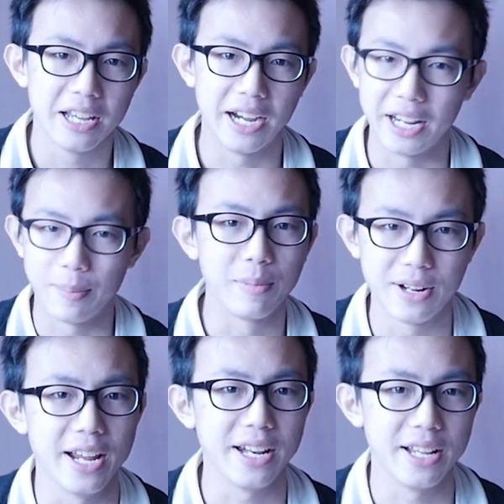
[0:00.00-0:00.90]
I'm
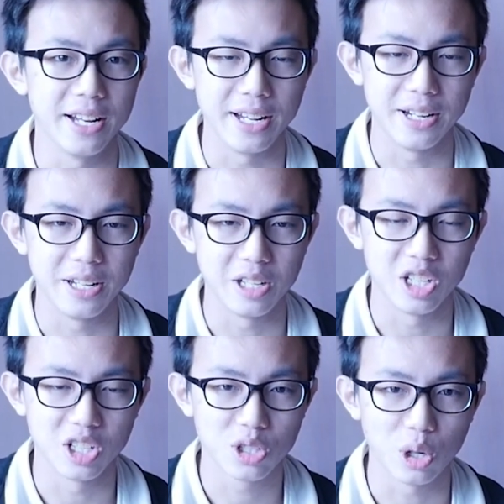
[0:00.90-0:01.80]
glad that
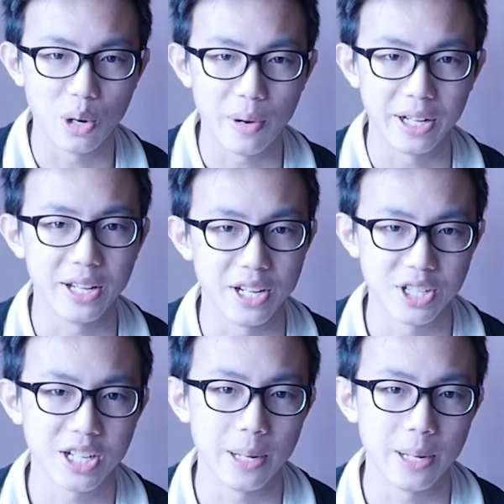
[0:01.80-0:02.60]
the story writing actually